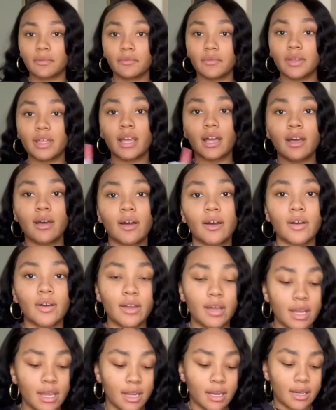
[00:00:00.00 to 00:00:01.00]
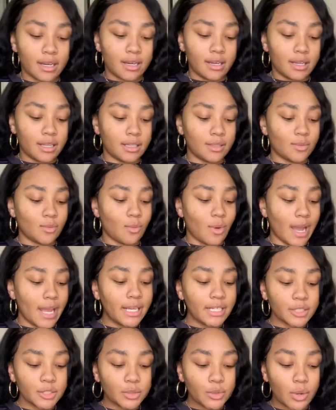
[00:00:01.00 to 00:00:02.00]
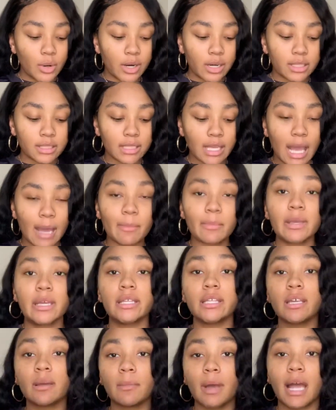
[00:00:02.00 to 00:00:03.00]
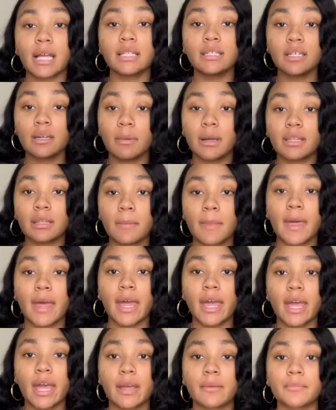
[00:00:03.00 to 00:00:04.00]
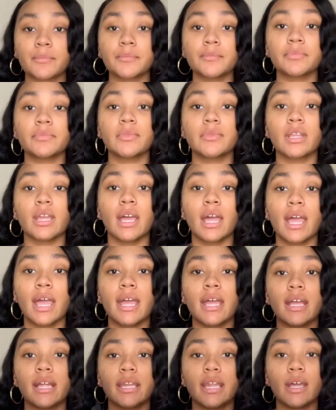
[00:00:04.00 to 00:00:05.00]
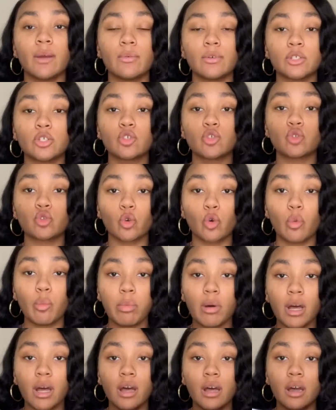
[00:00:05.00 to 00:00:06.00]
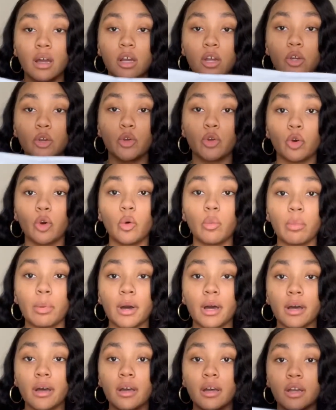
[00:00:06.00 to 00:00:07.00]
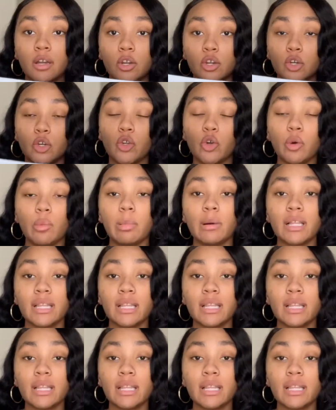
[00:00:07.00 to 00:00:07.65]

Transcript: for y'all. These white shorts, I picked them, I took them out the bag, and they were super duper duper